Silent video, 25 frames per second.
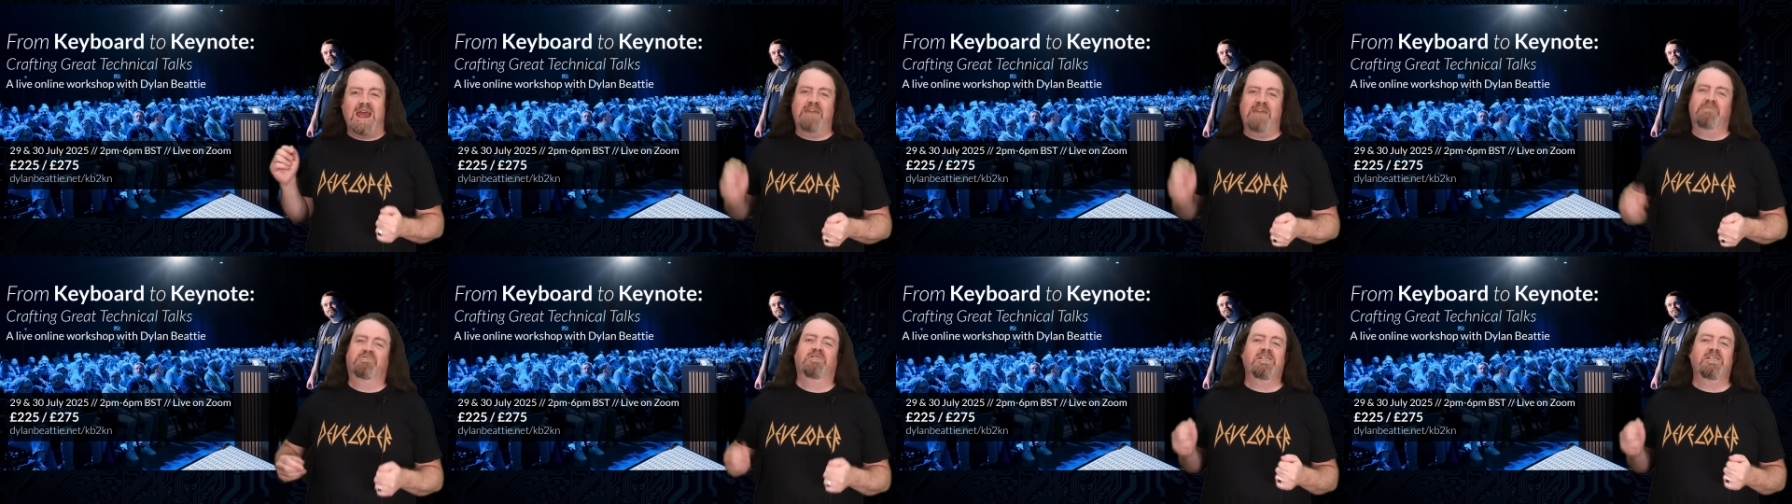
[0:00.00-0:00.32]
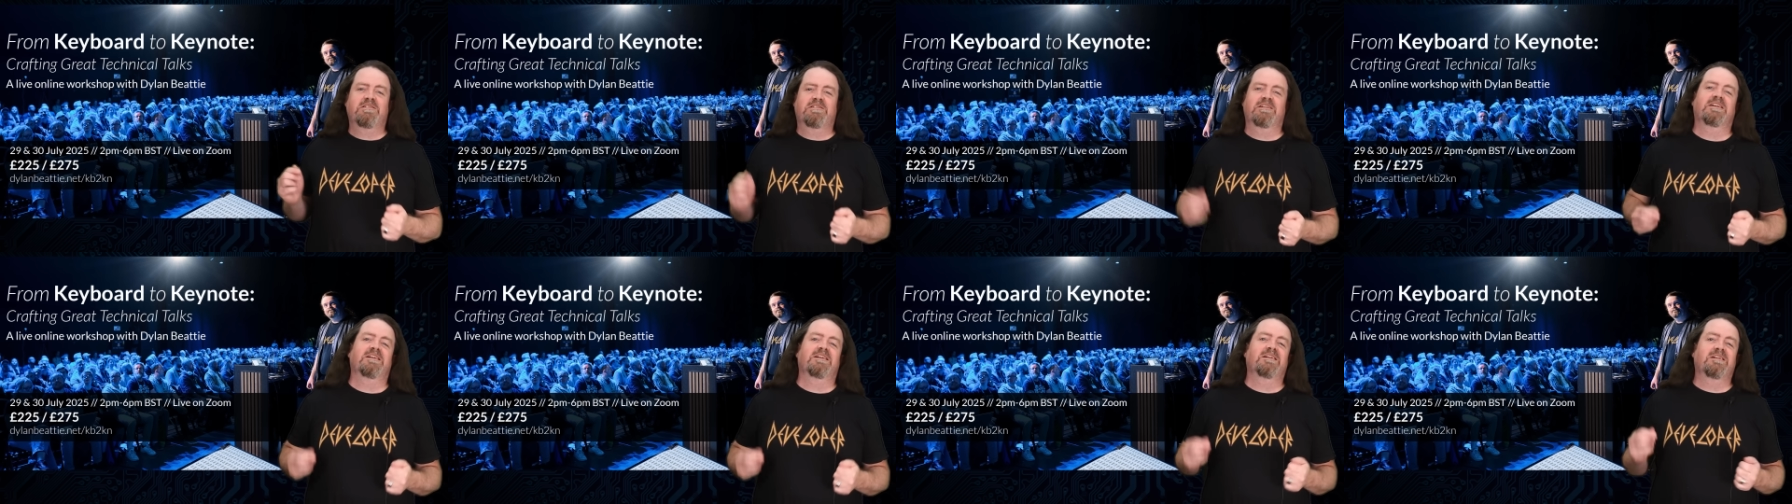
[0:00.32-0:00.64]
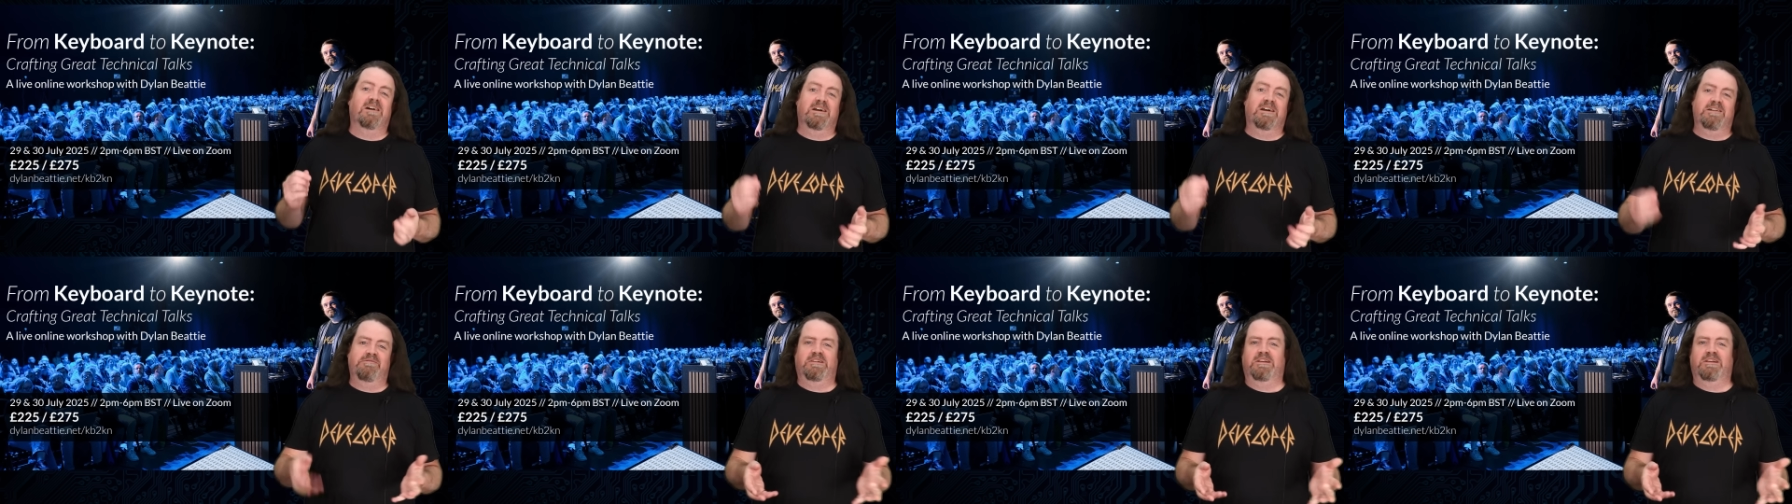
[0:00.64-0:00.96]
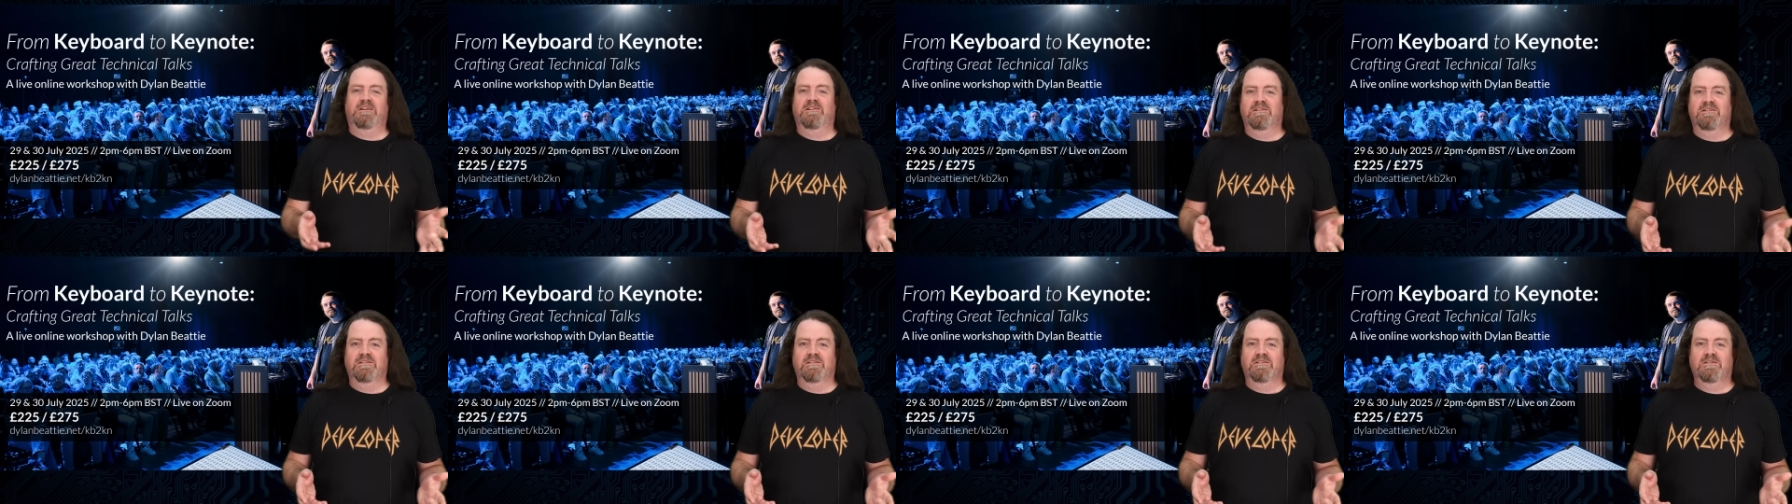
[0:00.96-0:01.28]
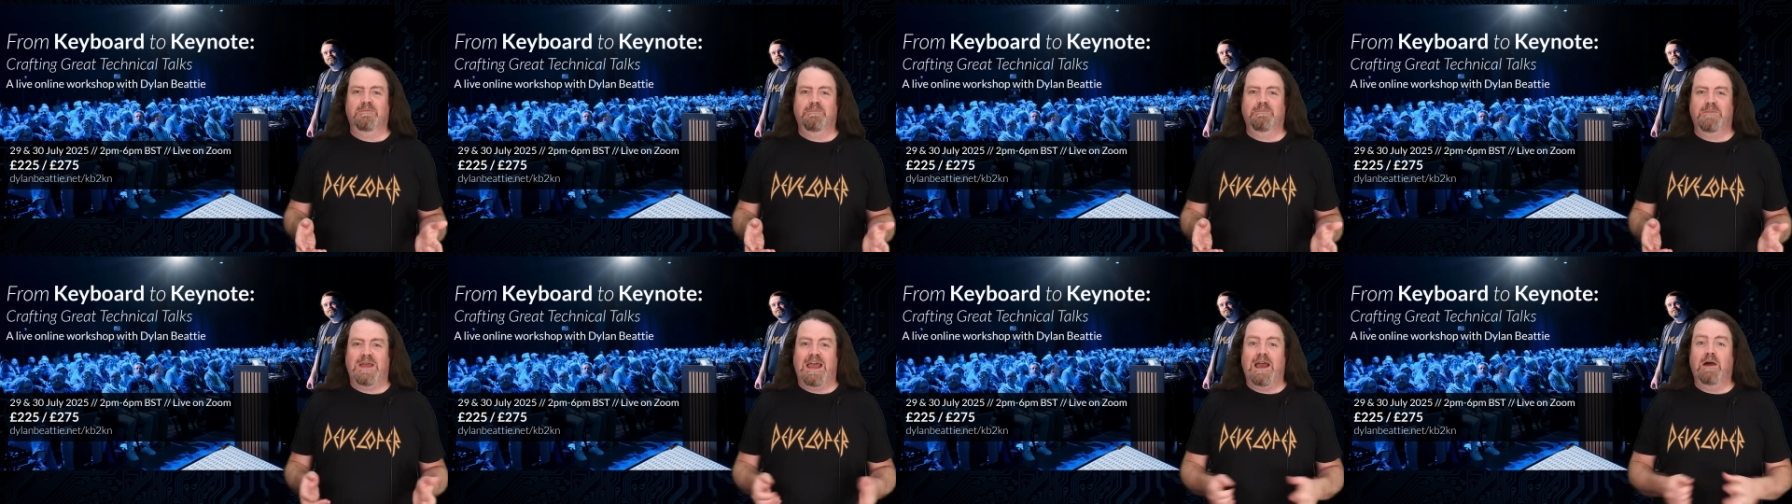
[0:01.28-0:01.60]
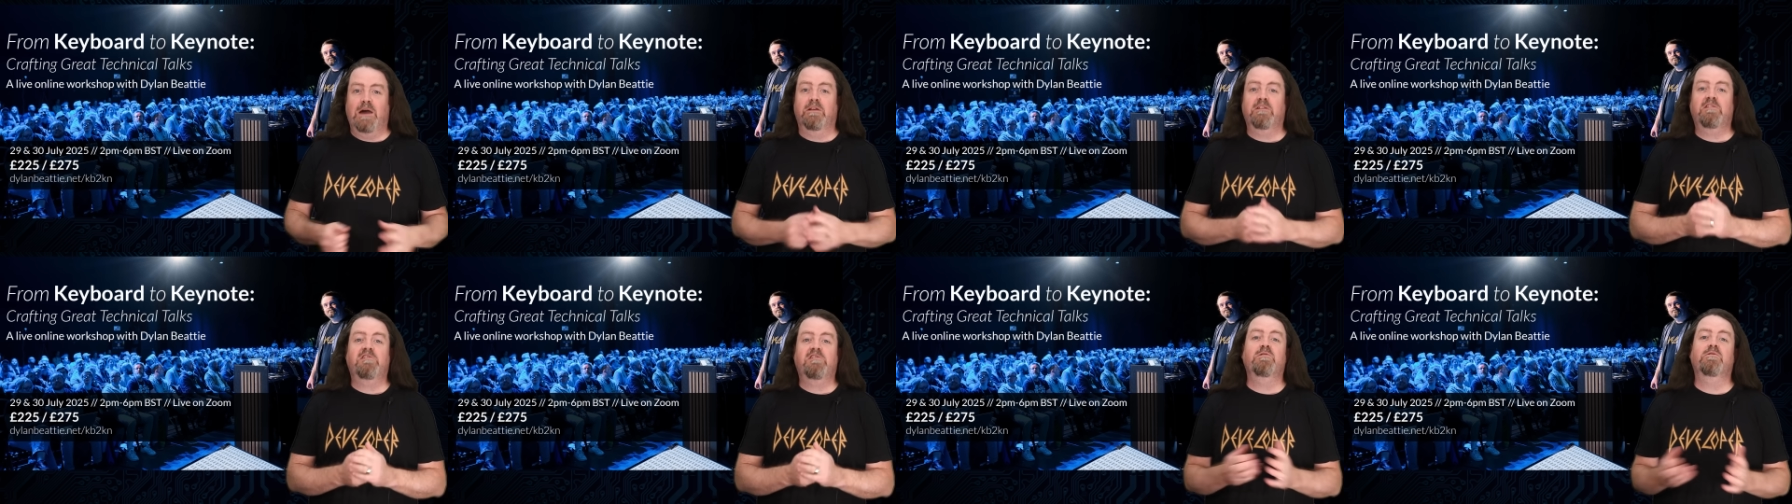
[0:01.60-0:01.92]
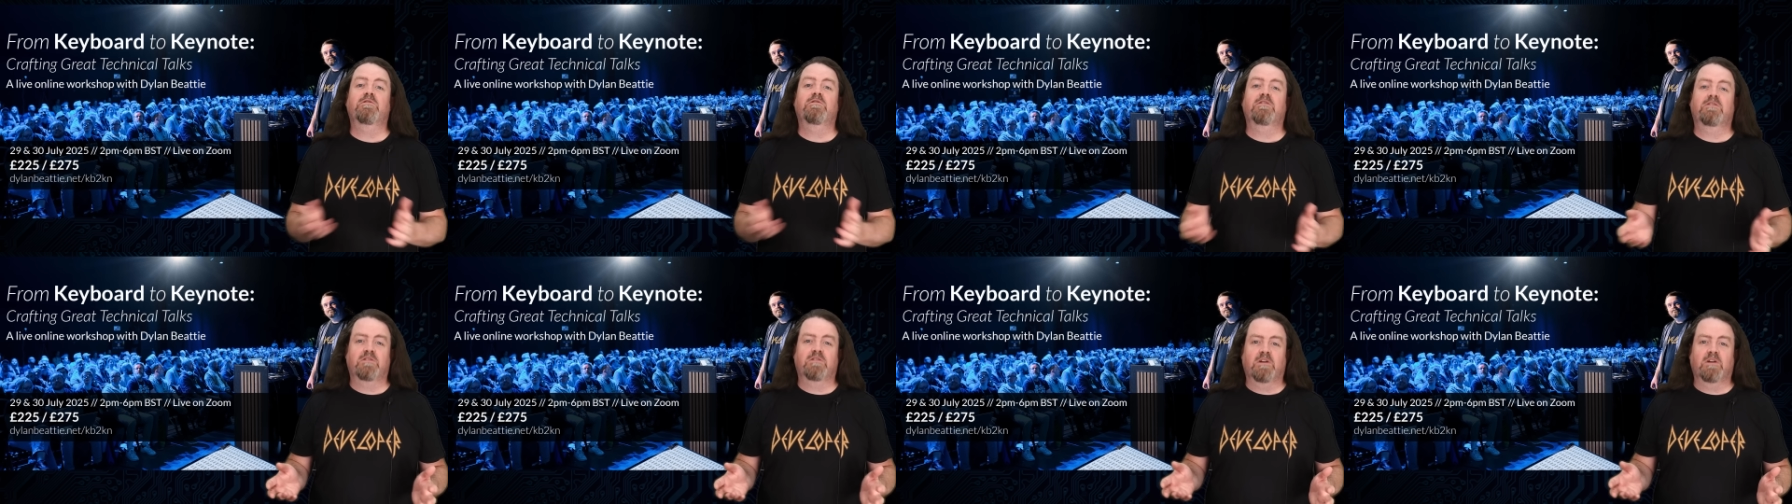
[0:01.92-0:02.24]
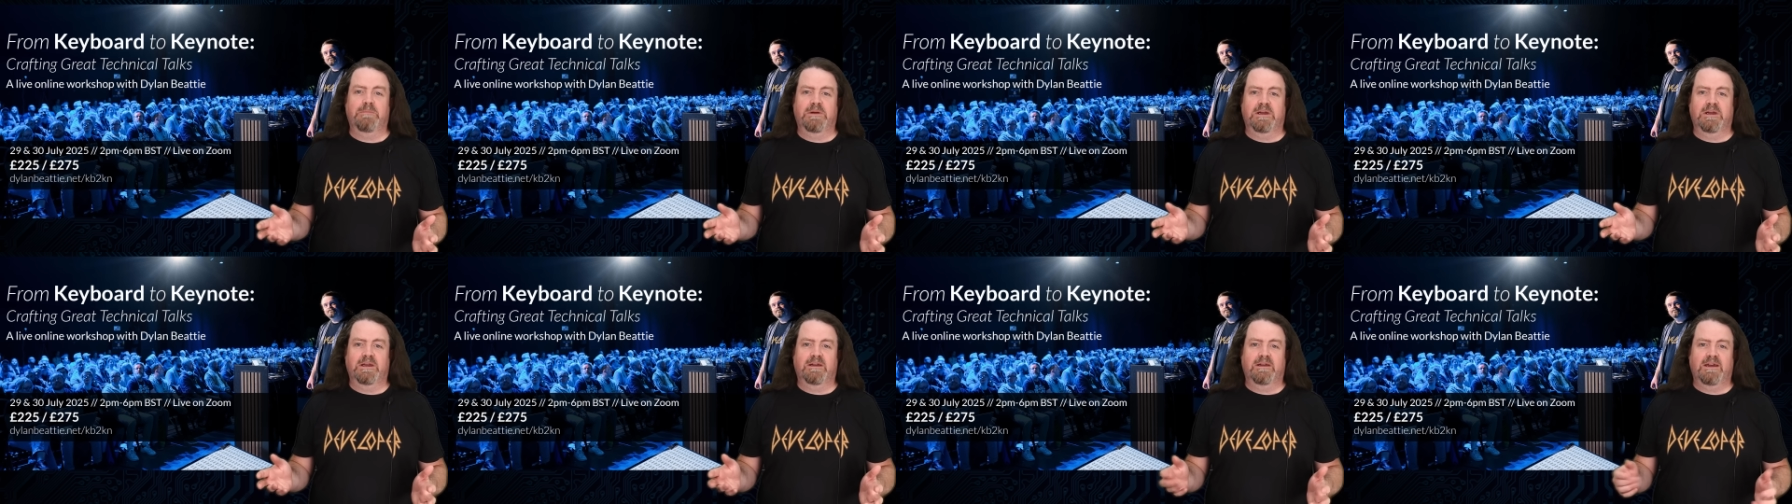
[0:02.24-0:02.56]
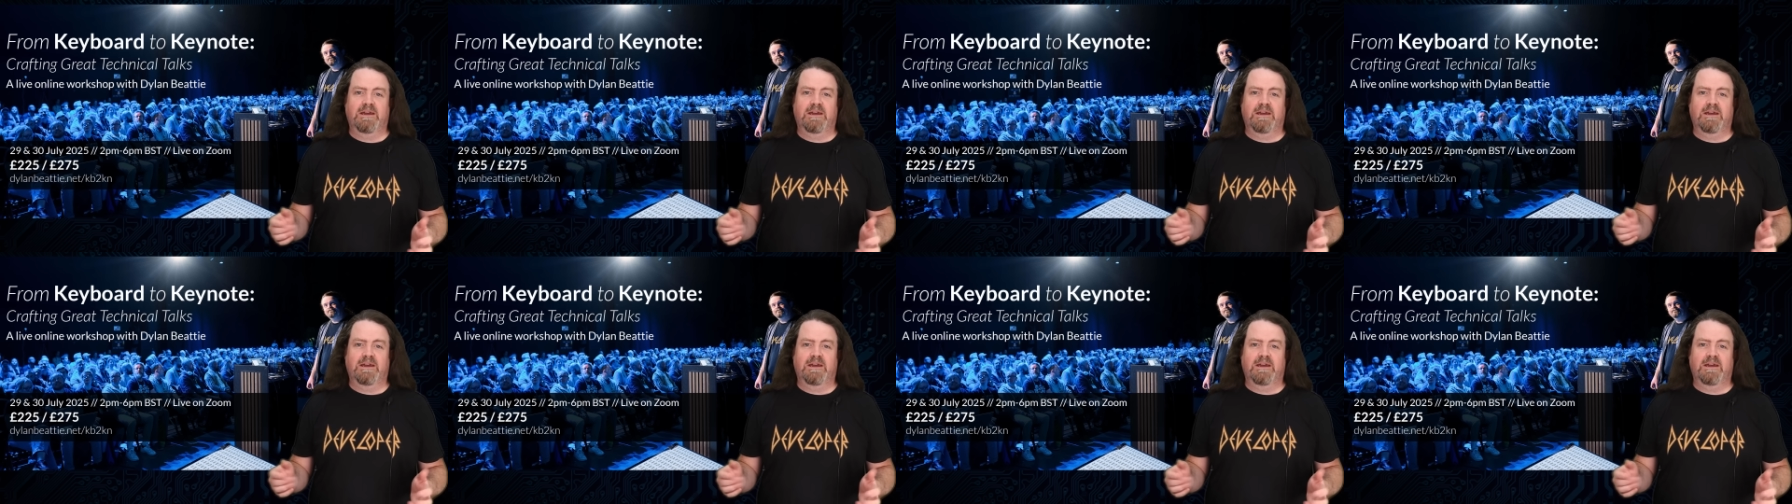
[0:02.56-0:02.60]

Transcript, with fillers: everything I've learned how to choose a topic,